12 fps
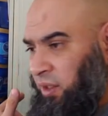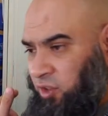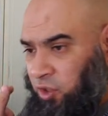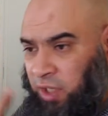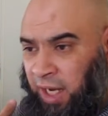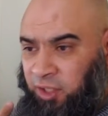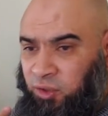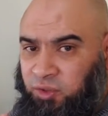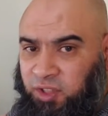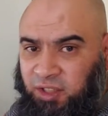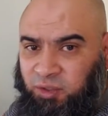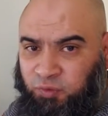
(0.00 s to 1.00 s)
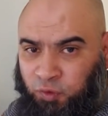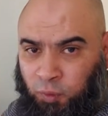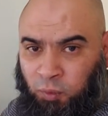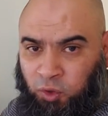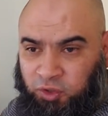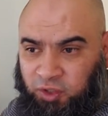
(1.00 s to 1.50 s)
so I use this for
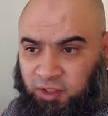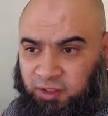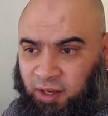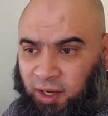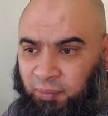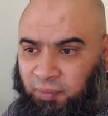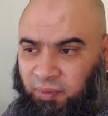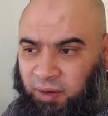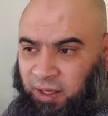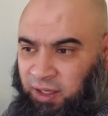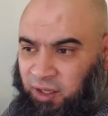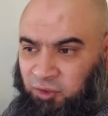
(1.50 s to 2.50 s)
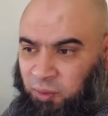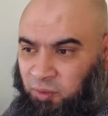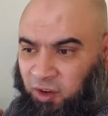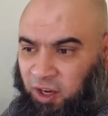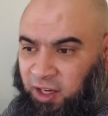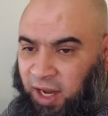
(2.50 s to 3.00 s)
most of the time. It gives me
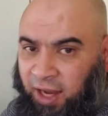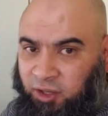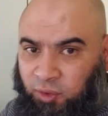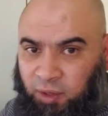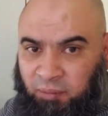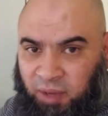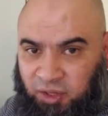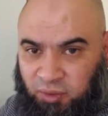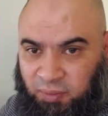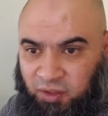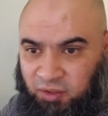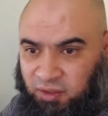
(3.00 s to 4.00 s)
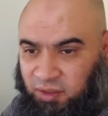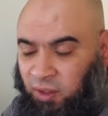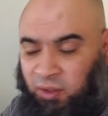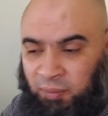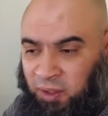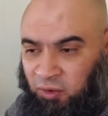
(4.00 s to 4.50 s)
very accurate measurements.
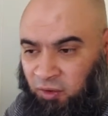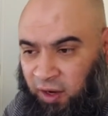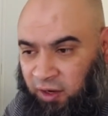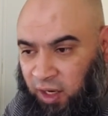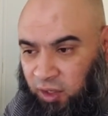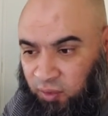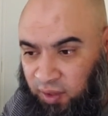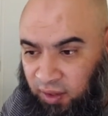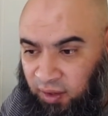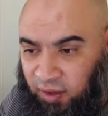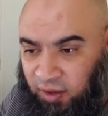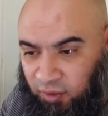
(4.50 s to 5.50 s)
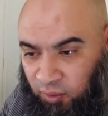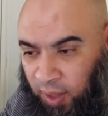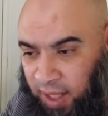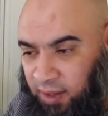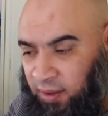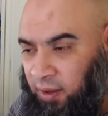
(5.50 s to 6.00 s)
I mean, a very accurate
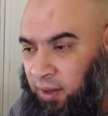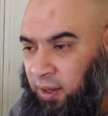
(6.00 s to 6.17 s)
weight.